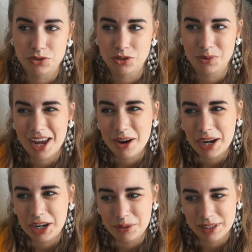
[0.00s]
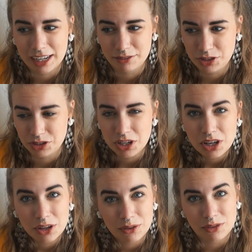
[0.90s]
So now I only have just
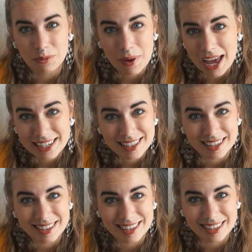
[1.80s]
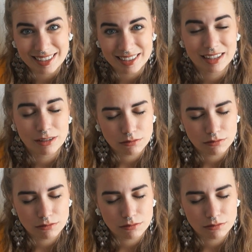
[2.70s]
the bare necessities,